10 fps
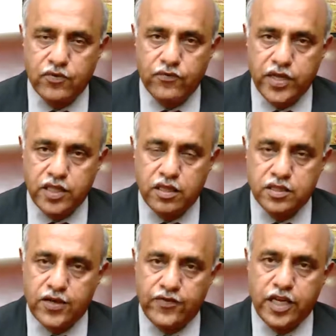with
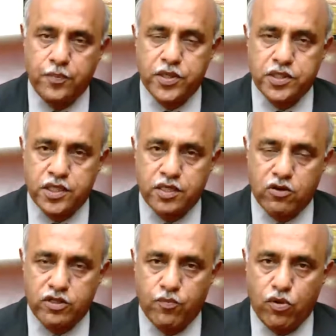70%
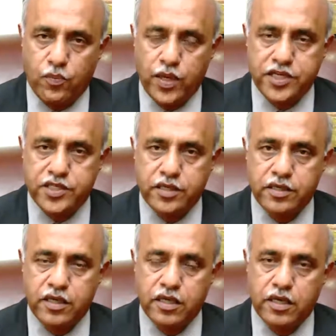of the population
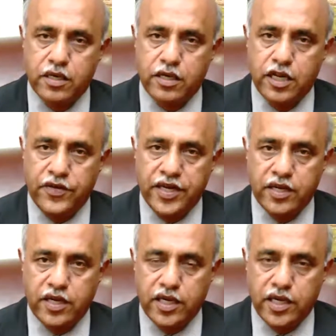
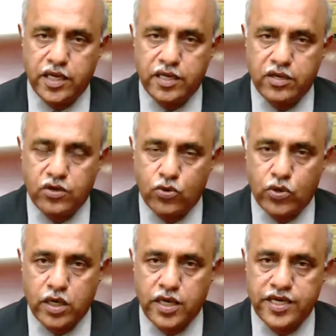living in
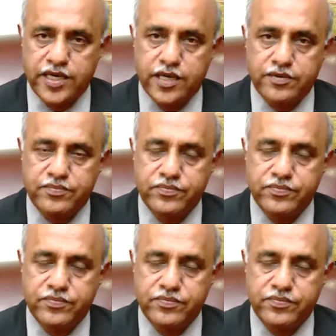rural India.